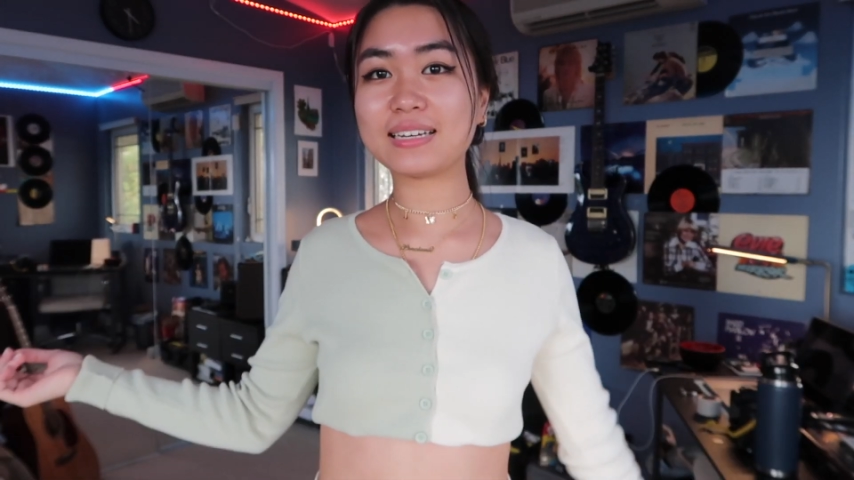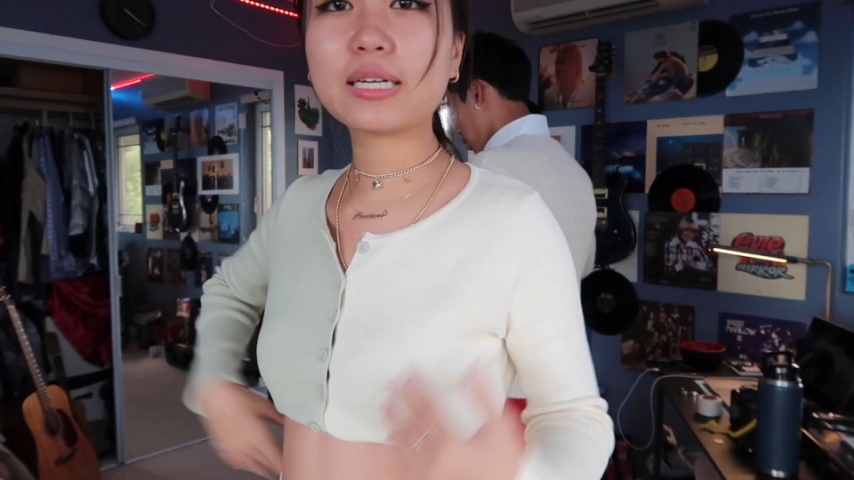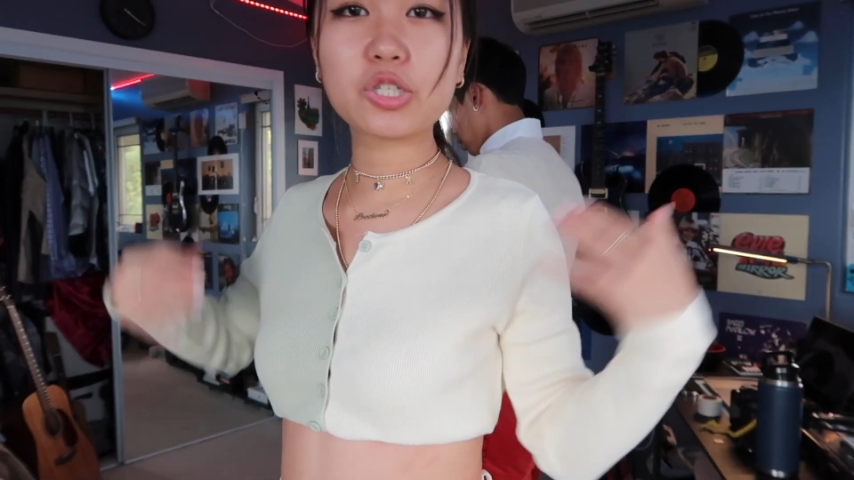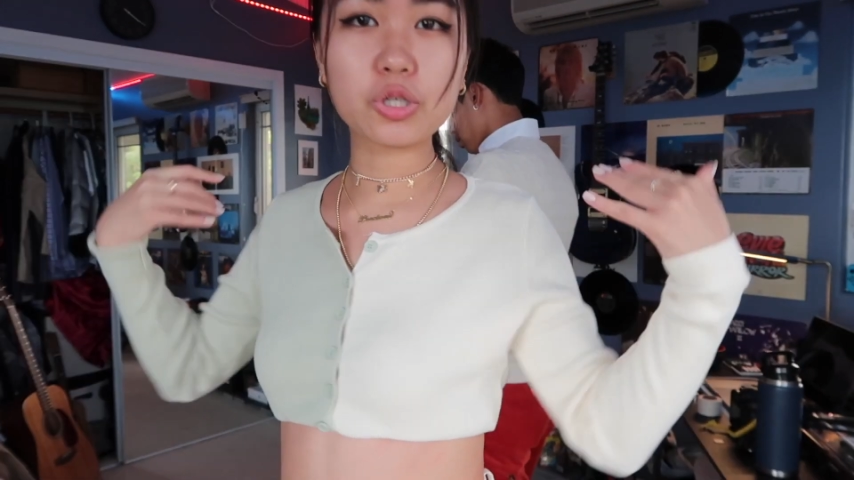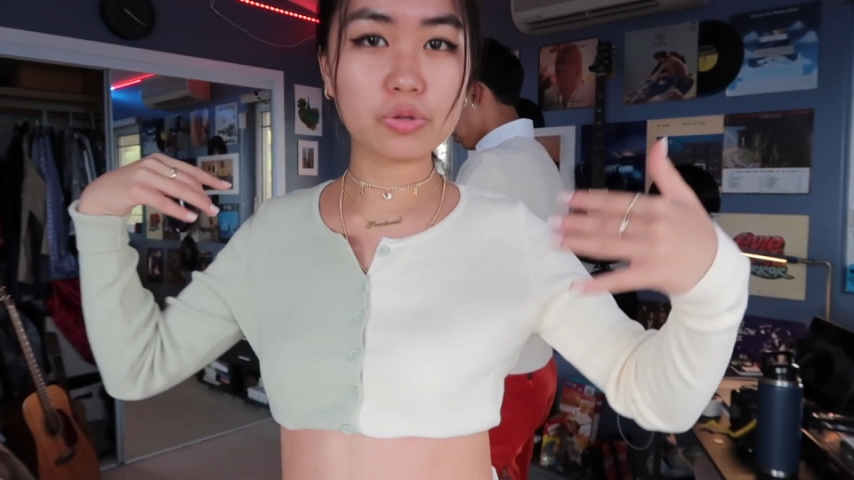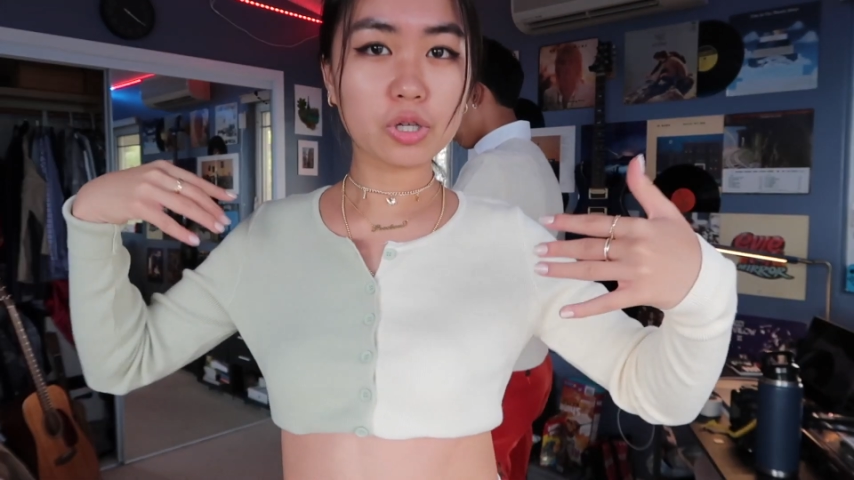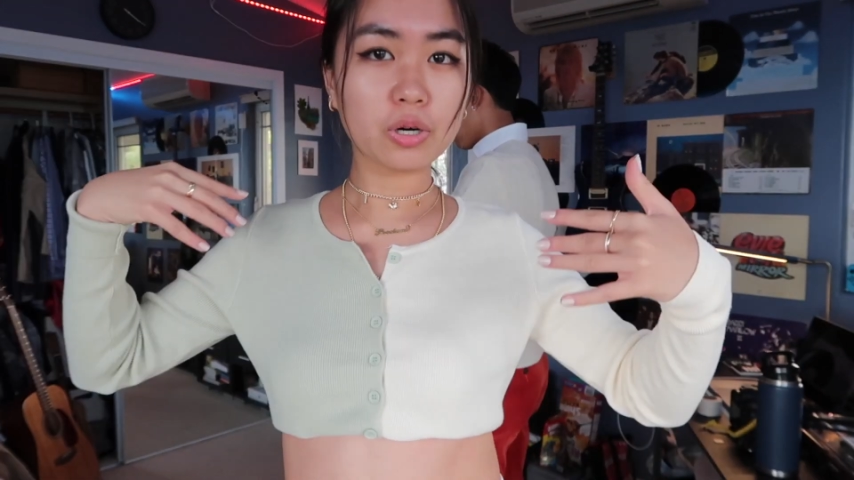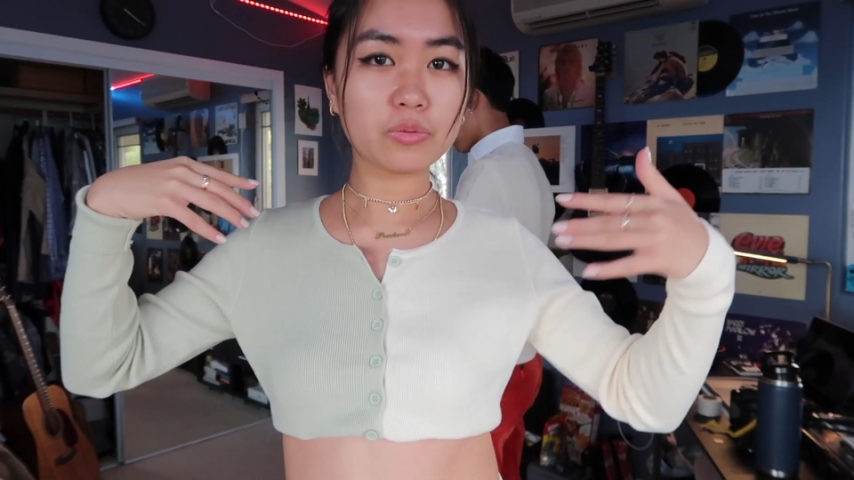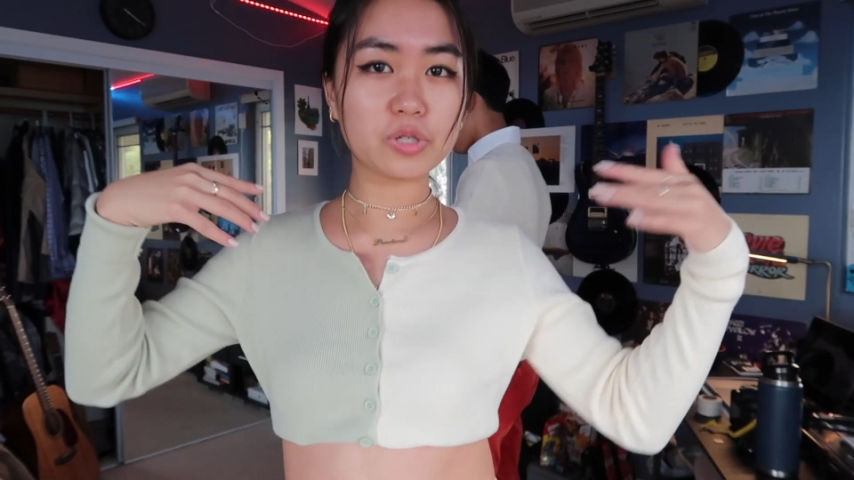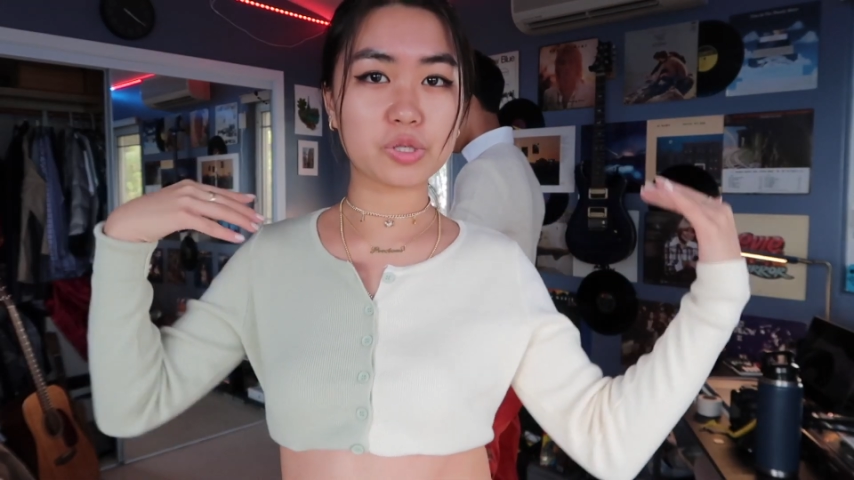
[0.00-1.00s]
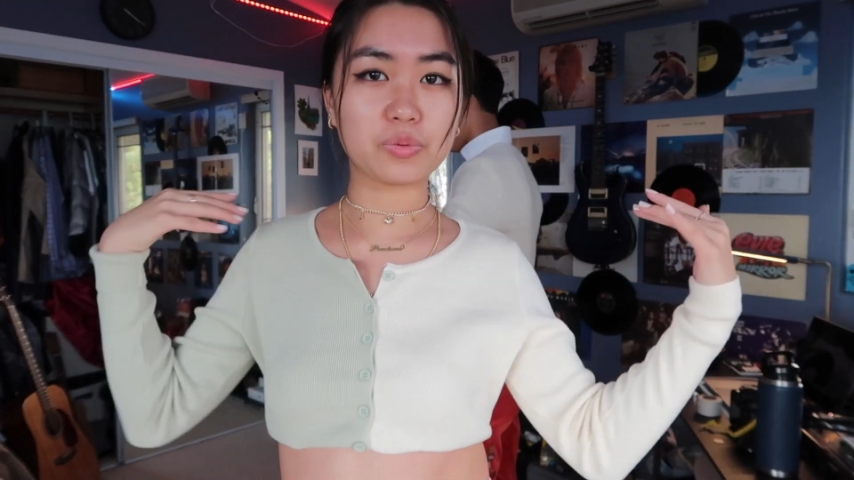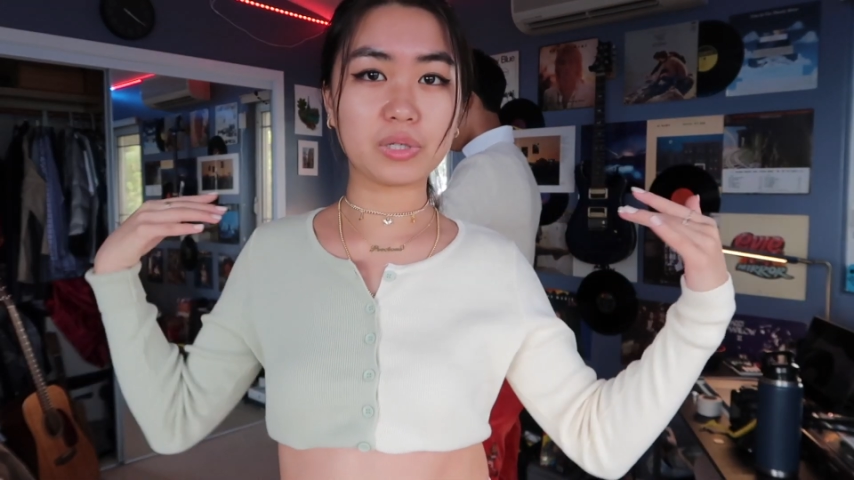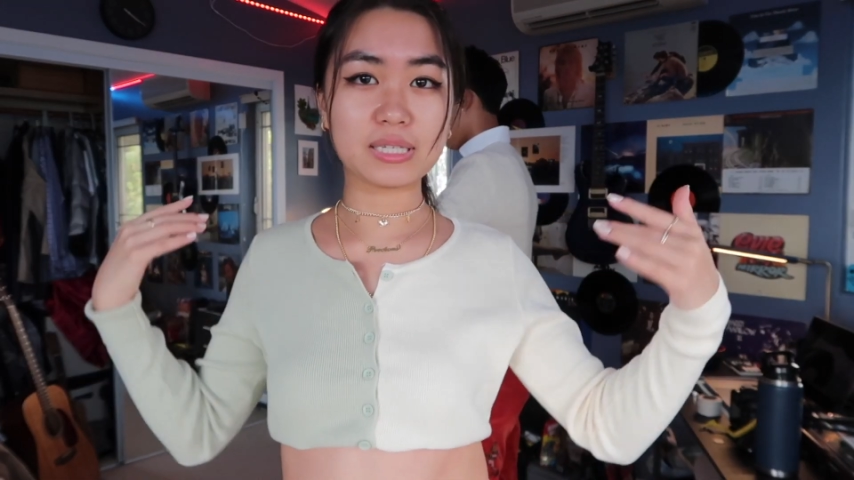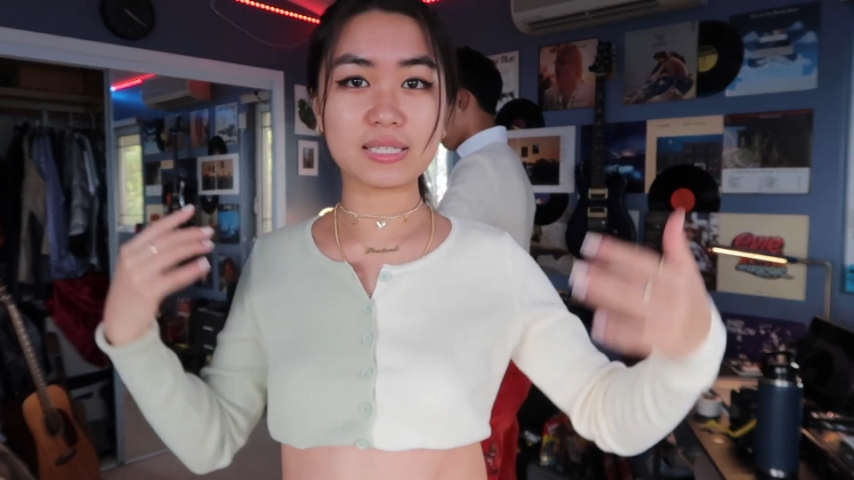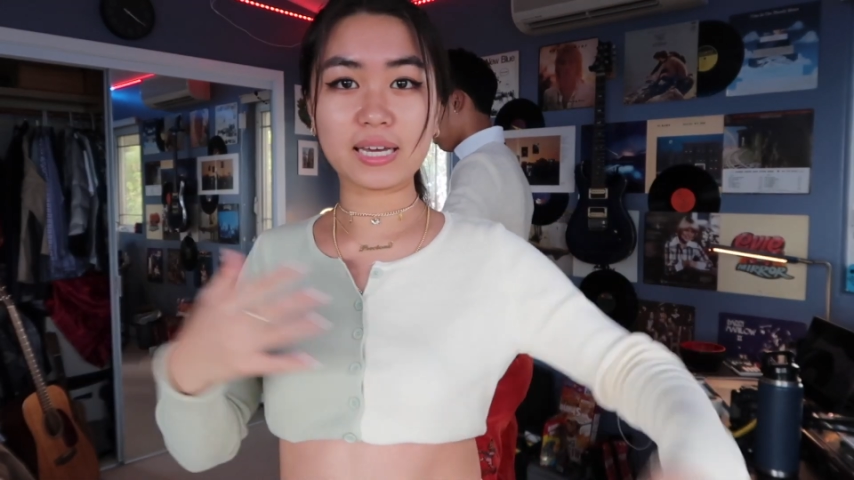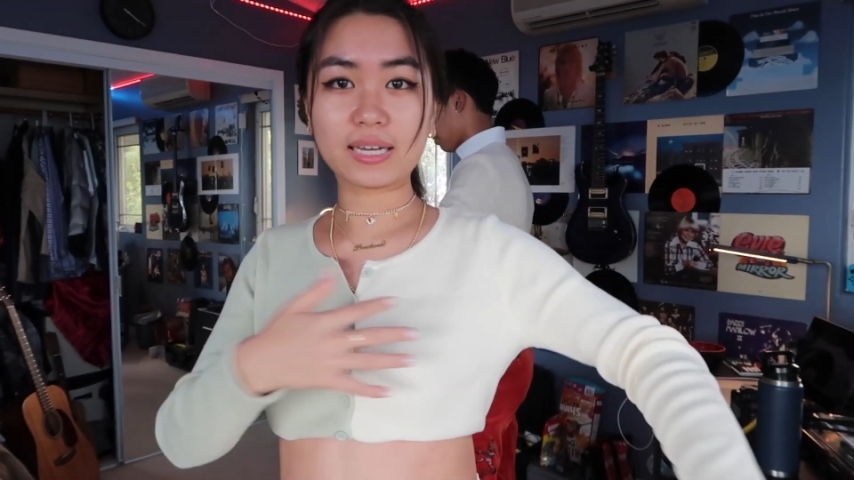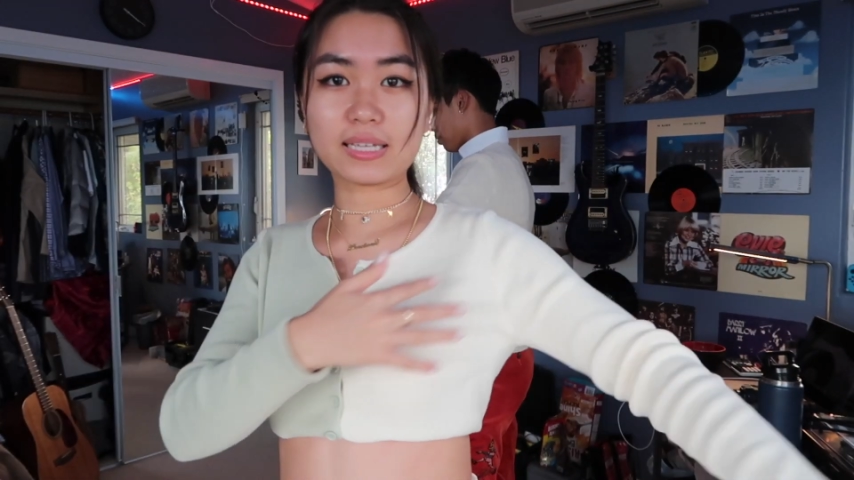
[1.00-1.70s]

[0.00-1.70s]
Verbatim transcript: It's like two-tone, which is really sick.